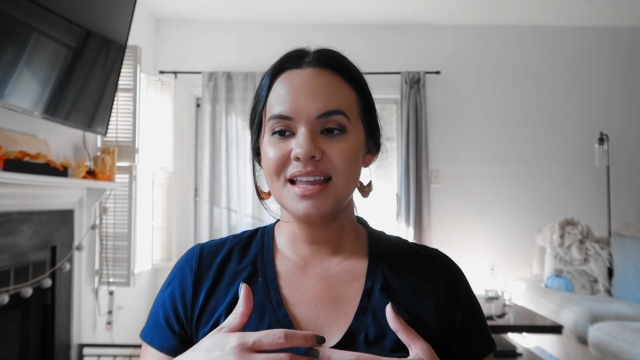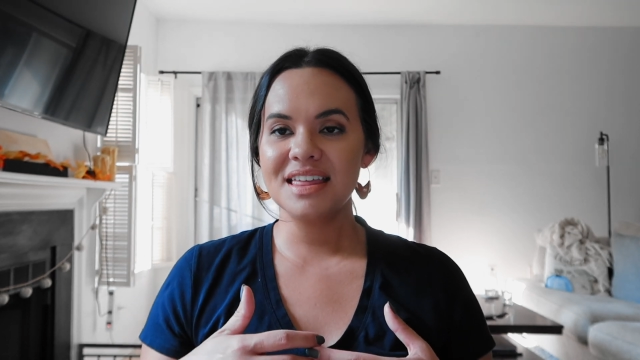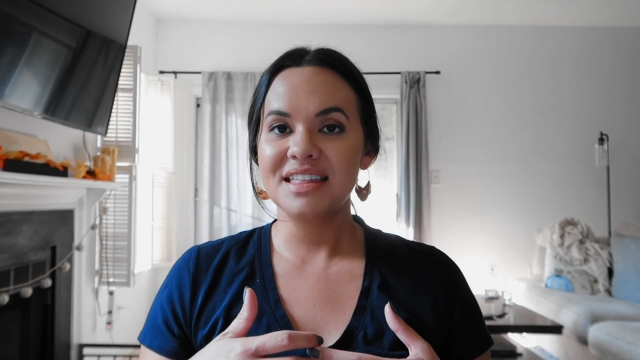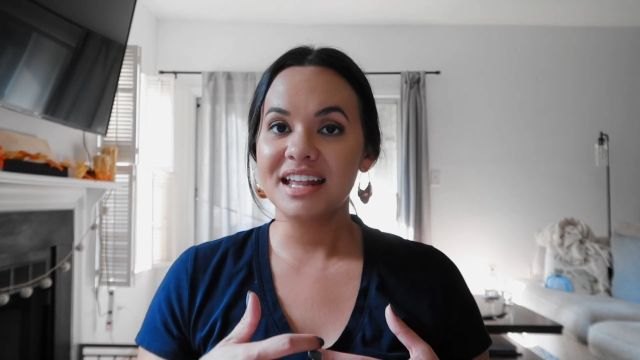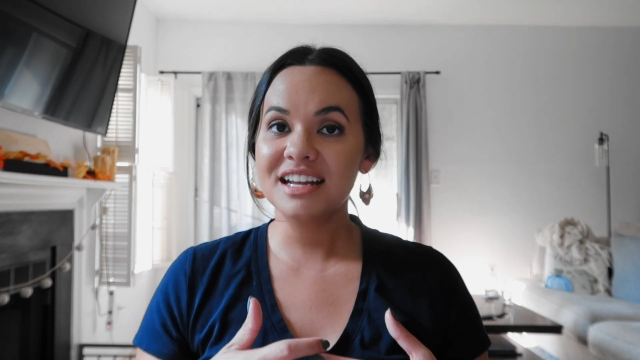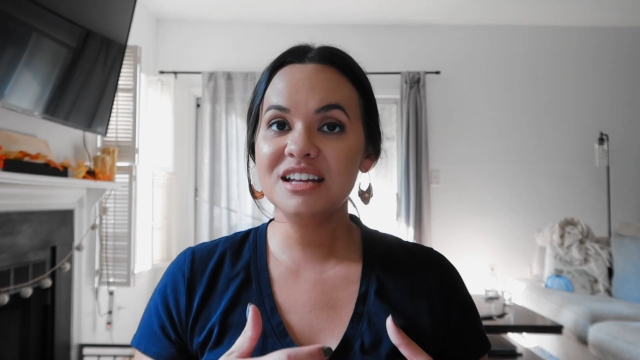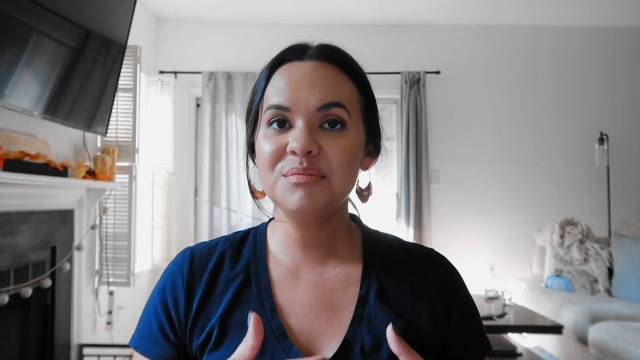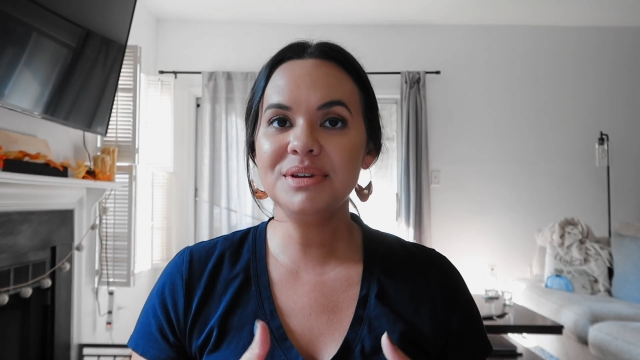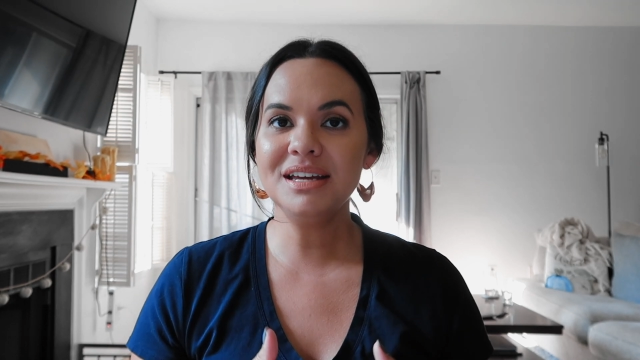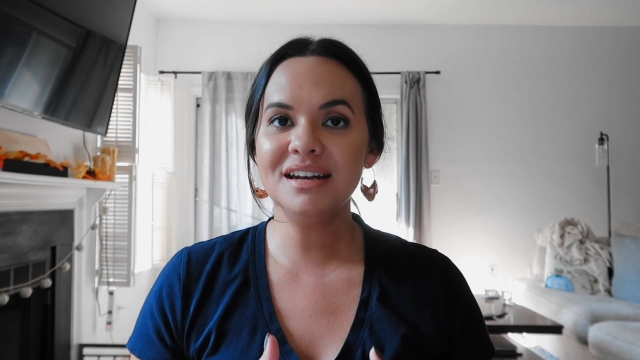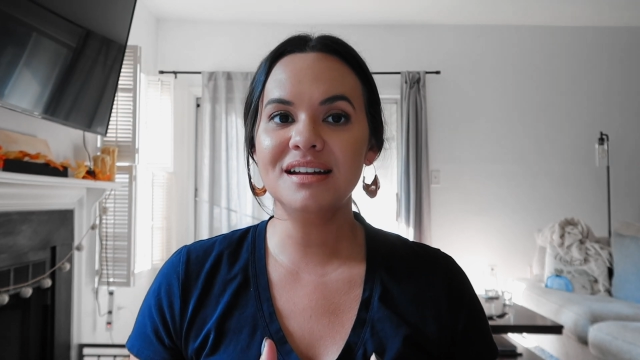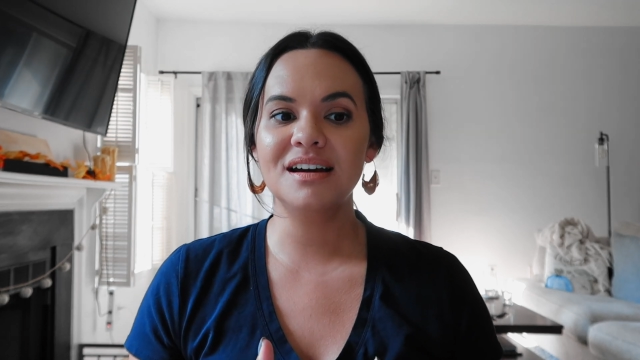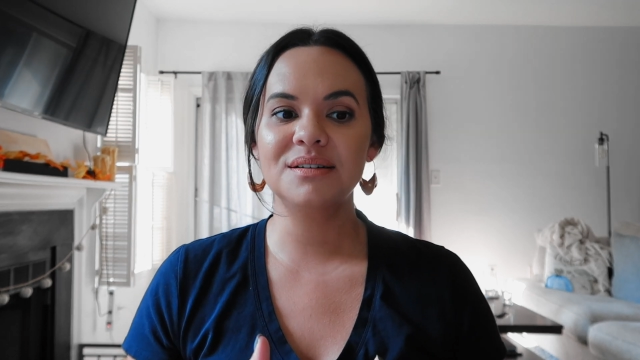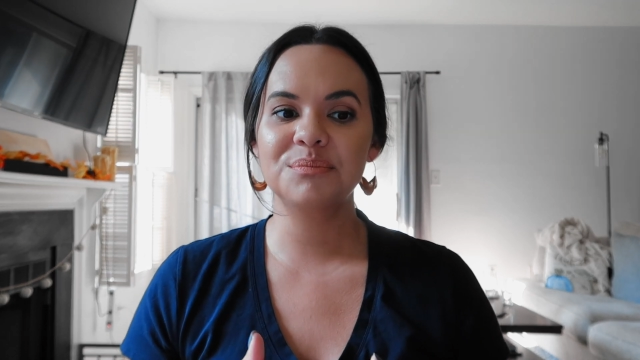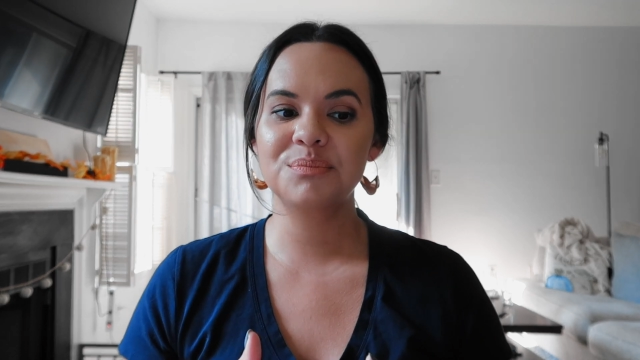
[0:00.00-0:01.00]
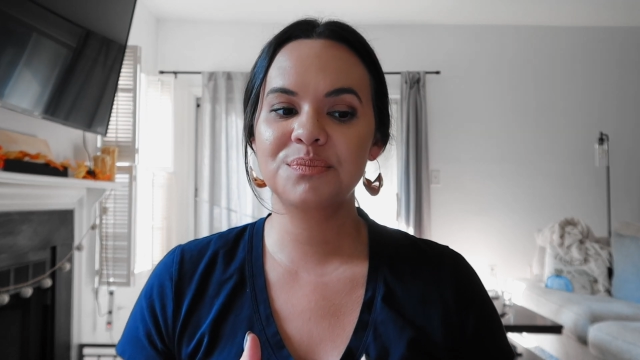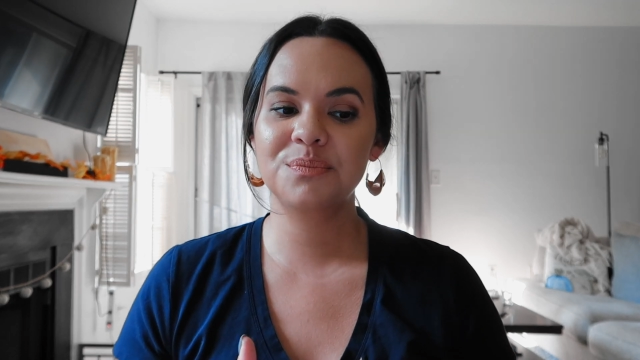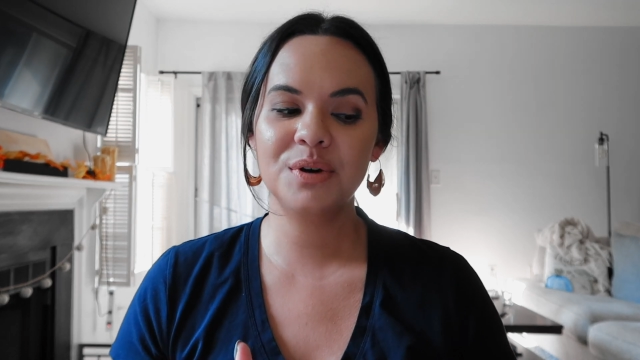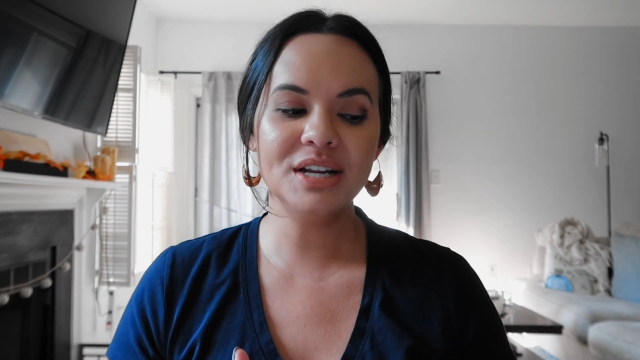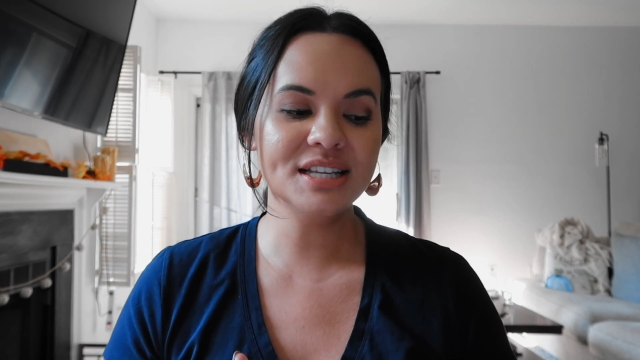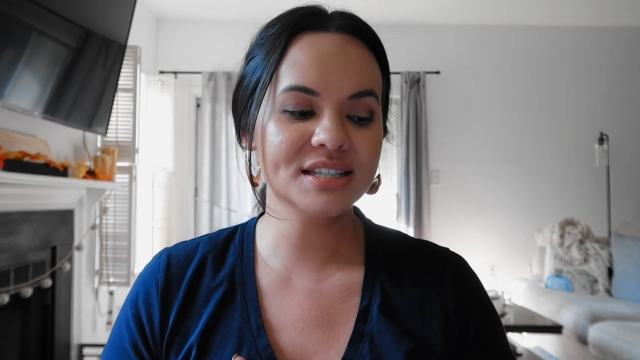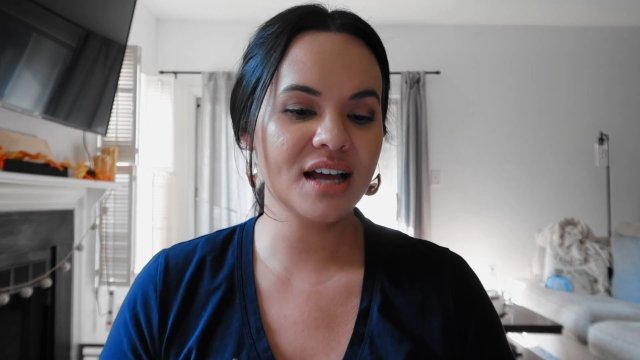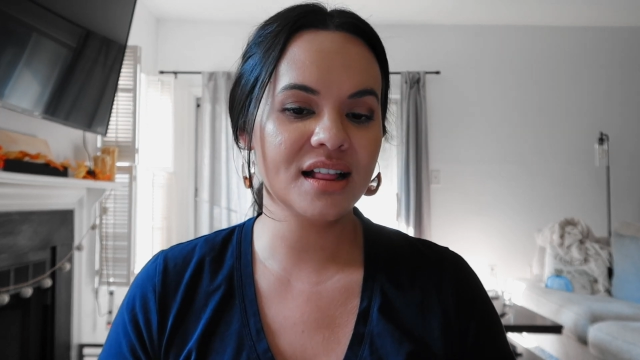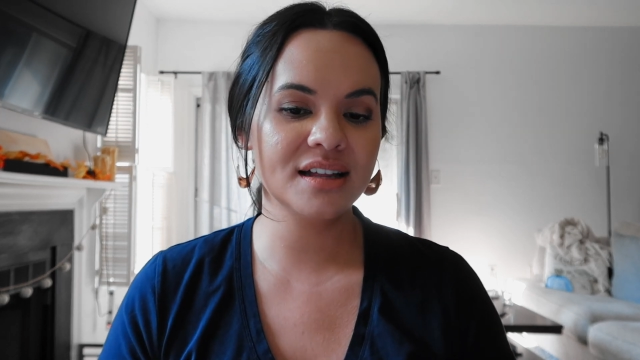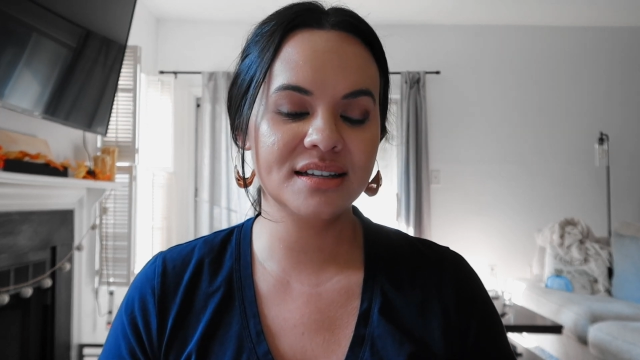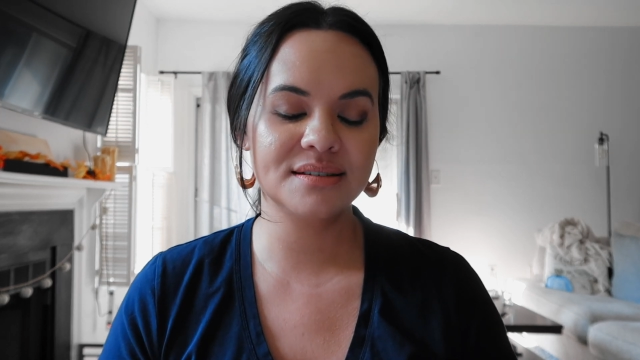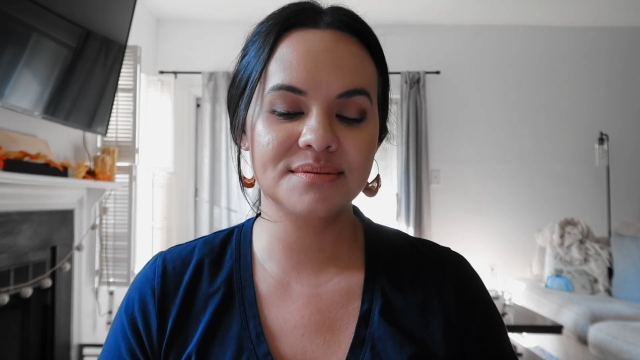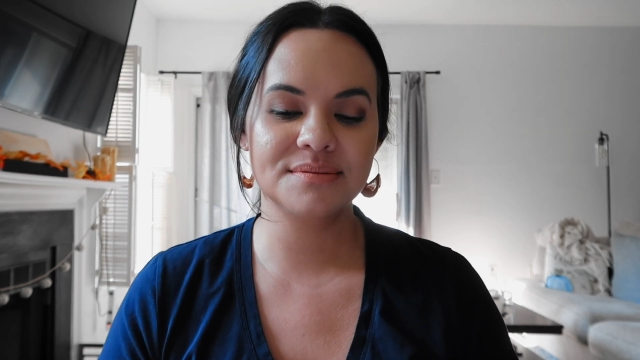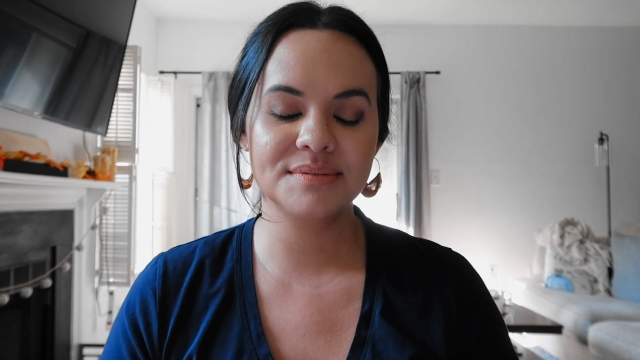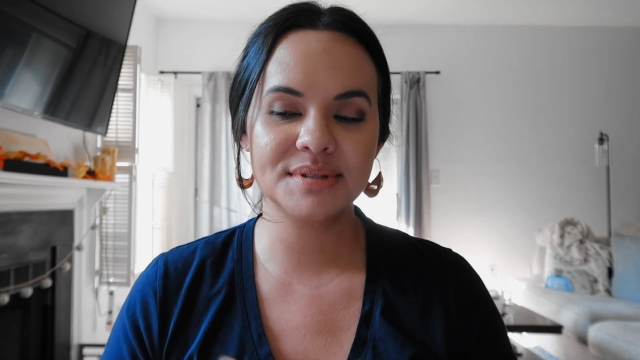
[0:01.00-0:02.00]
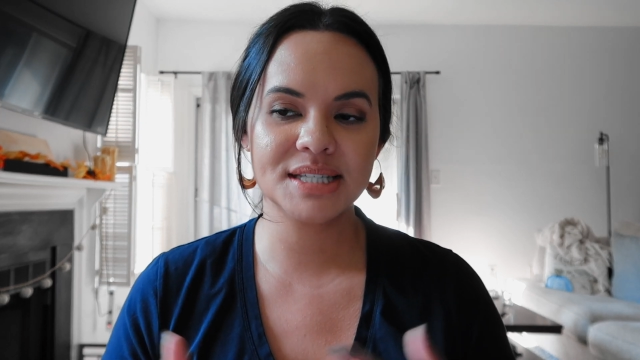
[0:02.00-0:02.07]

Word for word: that it can be a pretty solid